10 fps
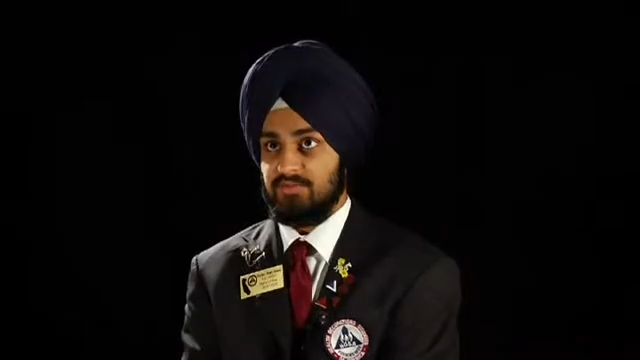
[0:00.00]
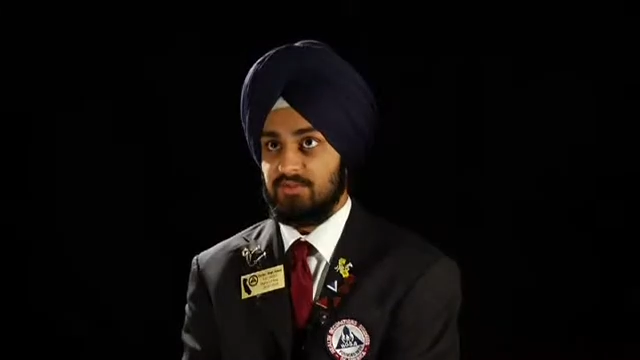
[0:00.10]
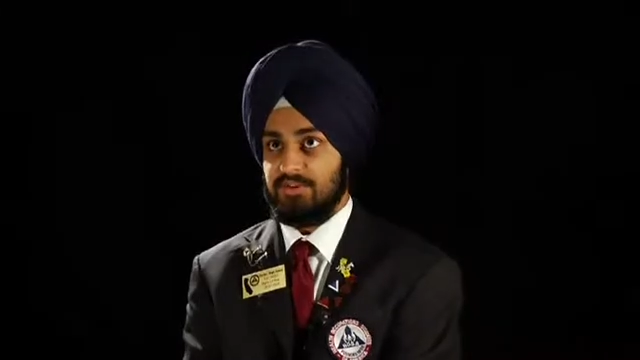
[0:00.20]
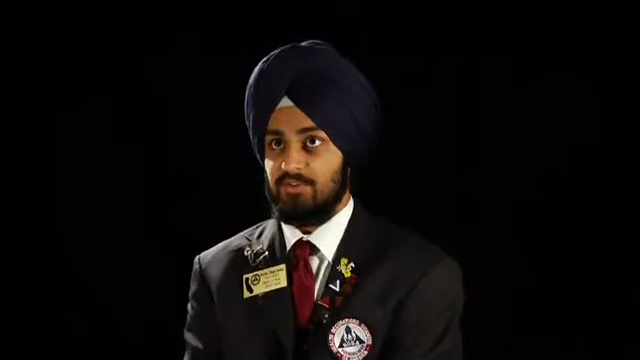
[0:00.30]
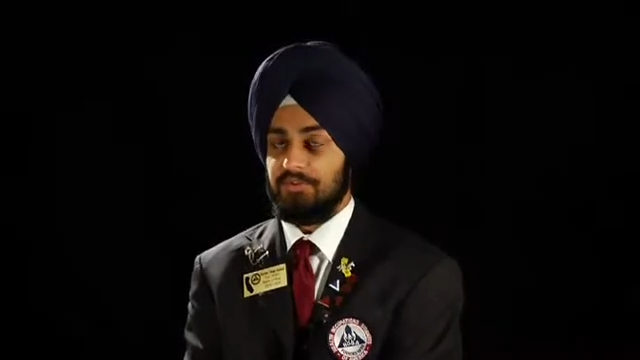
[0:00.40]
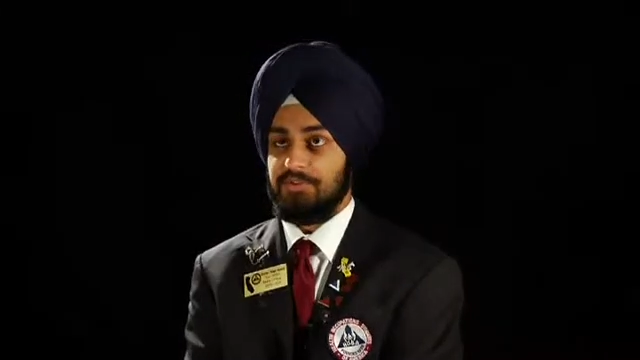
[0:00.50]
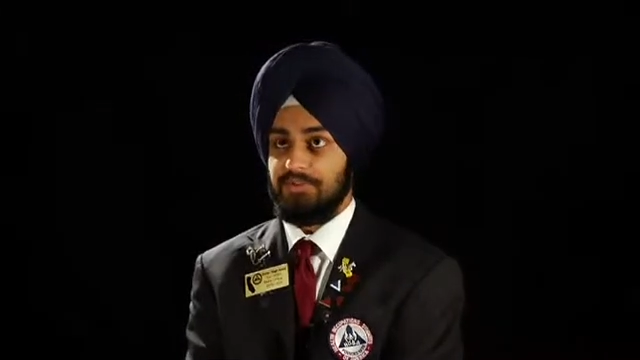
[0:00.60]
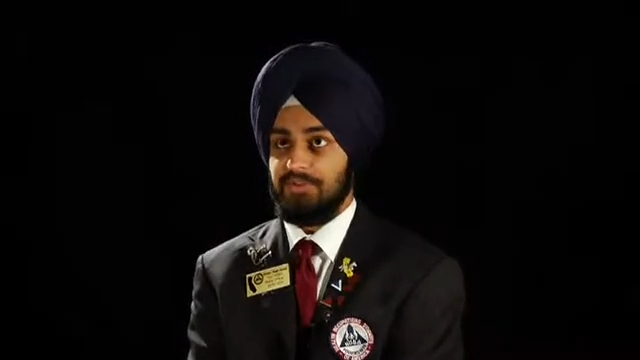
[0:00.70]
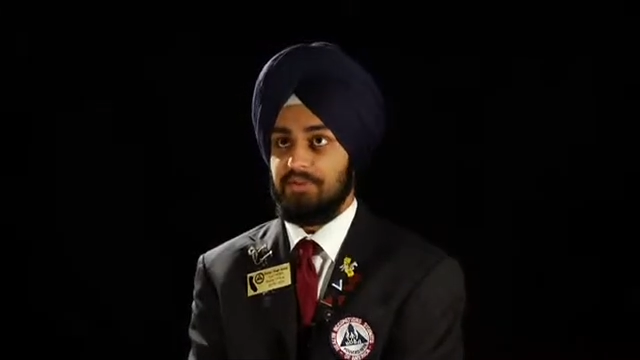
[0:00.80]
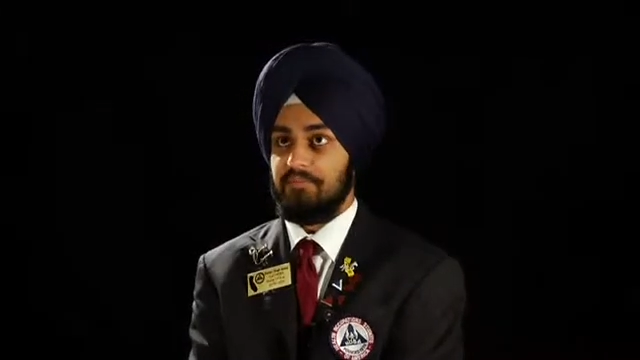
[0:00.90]
that's really
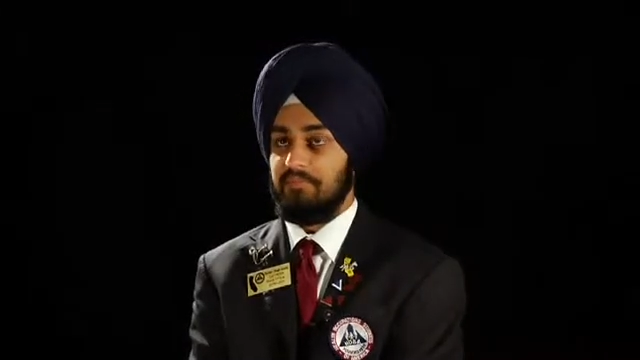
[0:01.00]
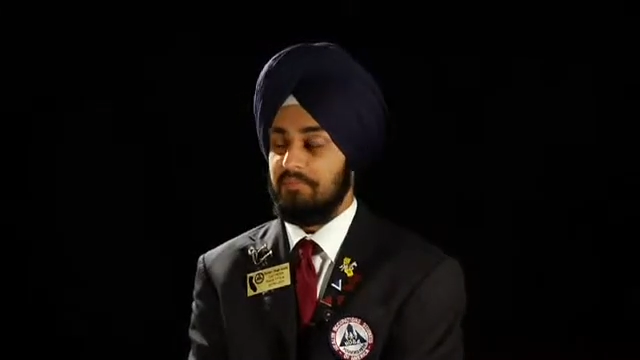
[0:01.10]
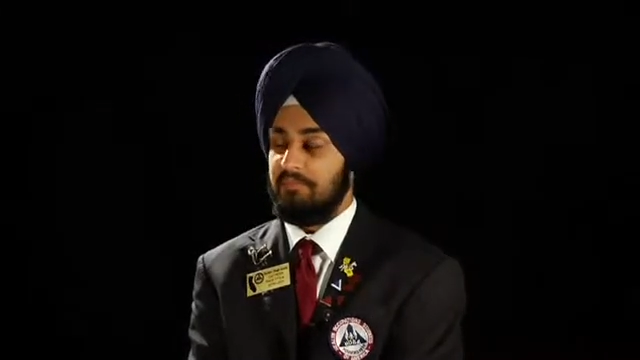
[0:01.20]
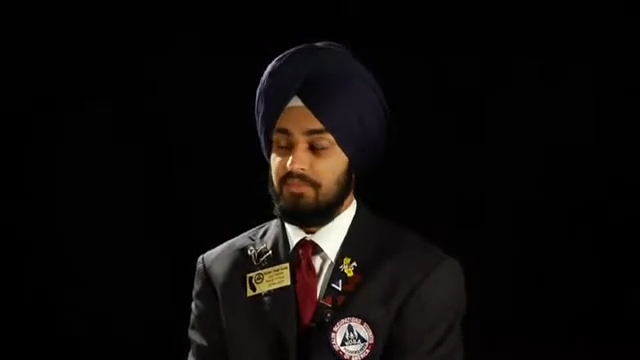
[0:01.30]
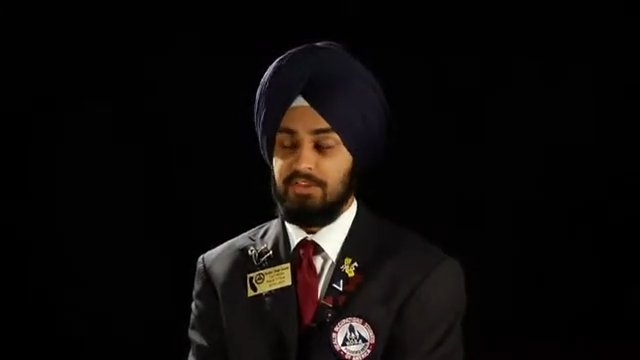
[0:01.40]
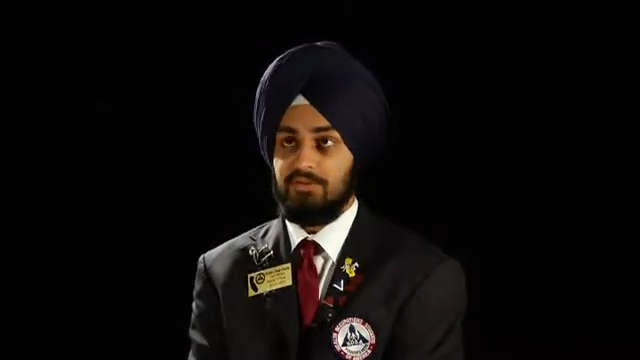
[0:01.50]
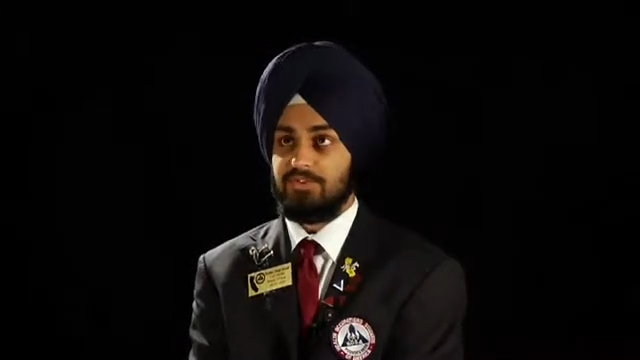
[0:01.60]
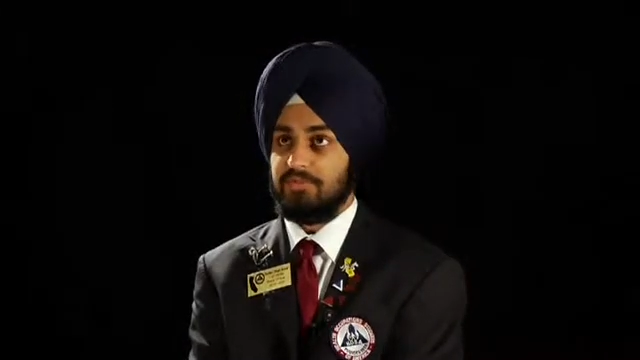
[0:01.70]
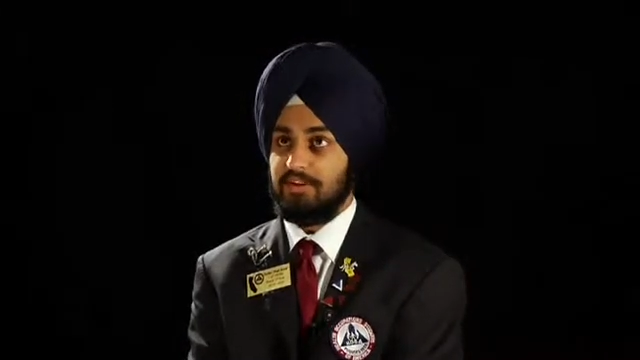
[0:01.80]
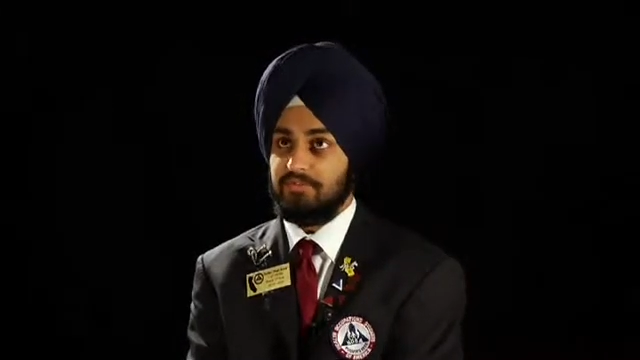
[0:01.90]
opened a
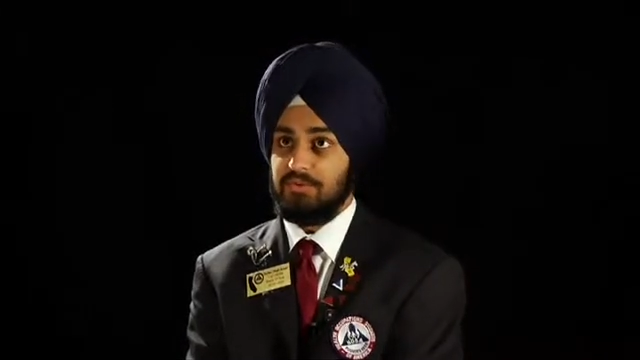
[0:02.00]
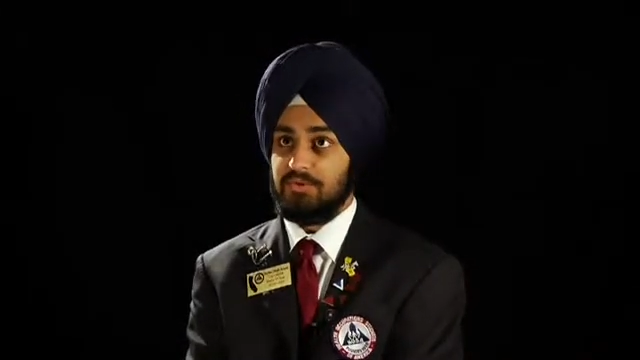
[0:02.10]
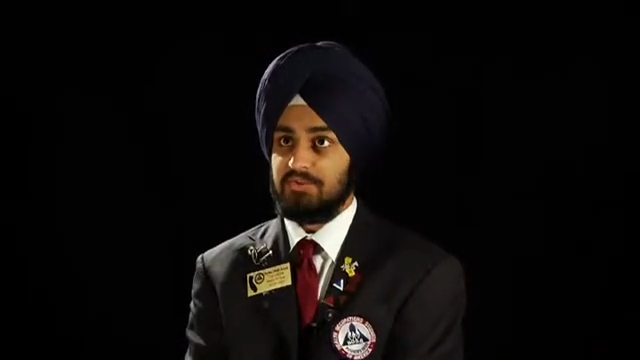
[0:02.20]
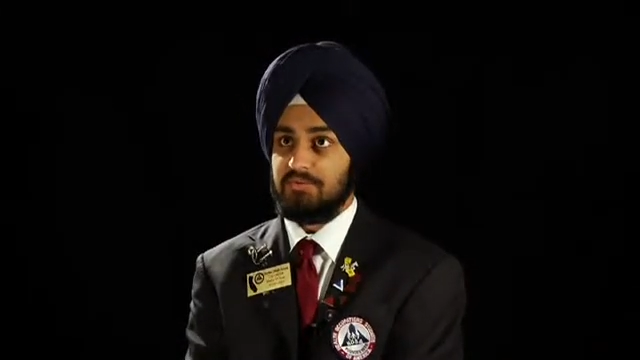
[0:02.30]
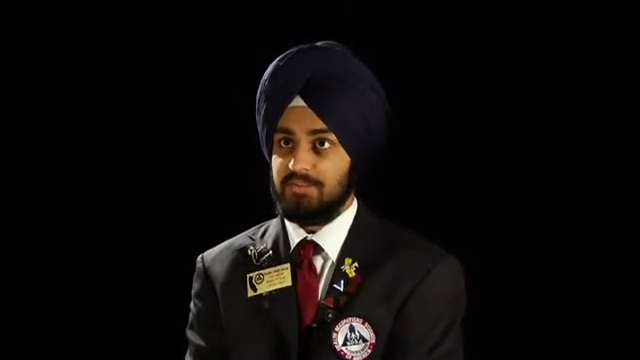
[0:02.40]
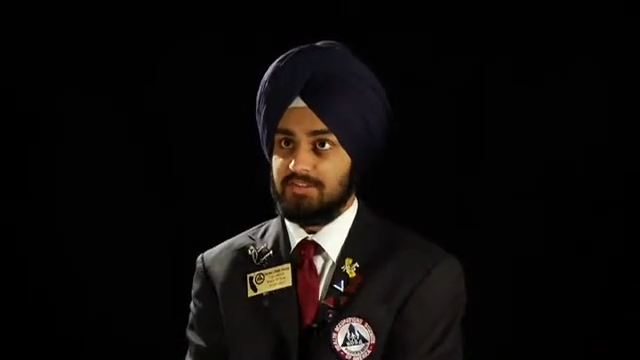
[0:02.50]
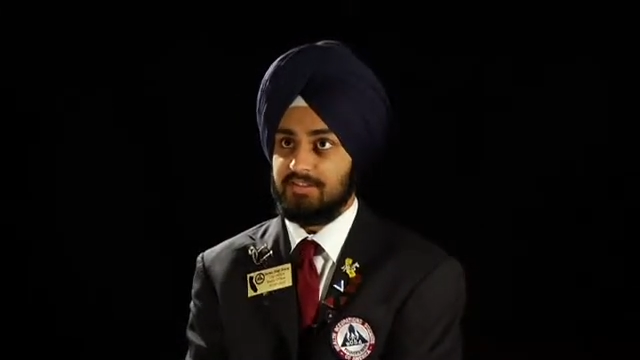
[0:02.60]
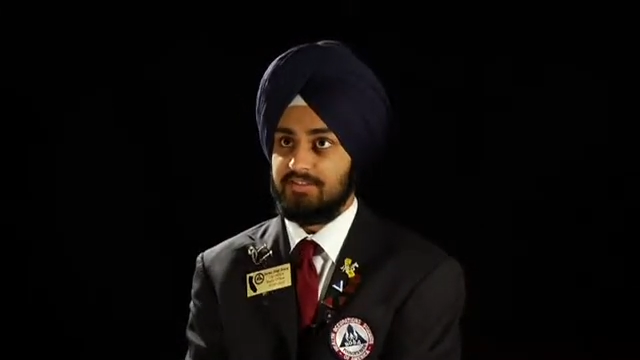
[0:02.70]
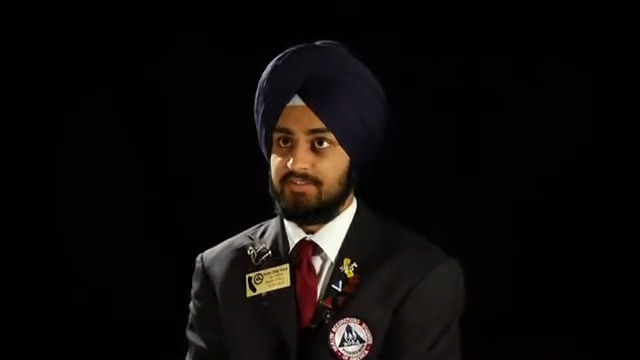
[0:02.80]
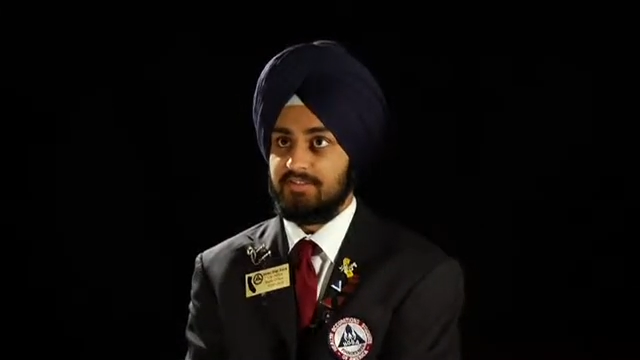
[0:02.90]
huge amount of doors for
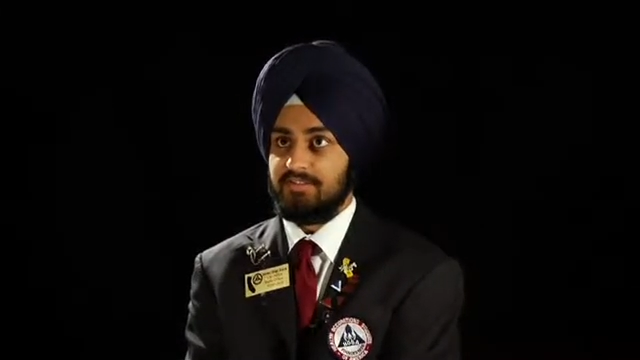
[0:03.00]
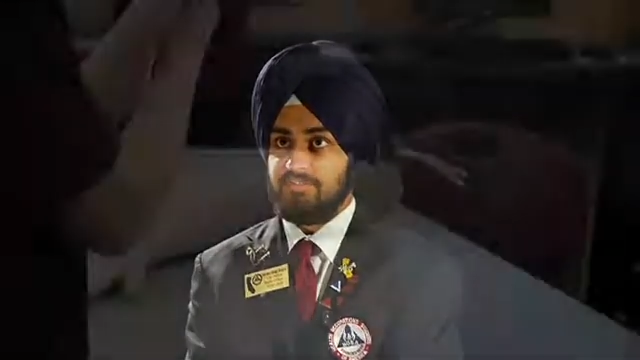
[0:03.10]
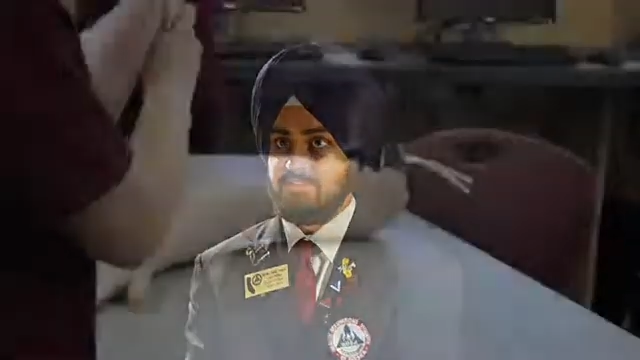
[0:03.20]
myself.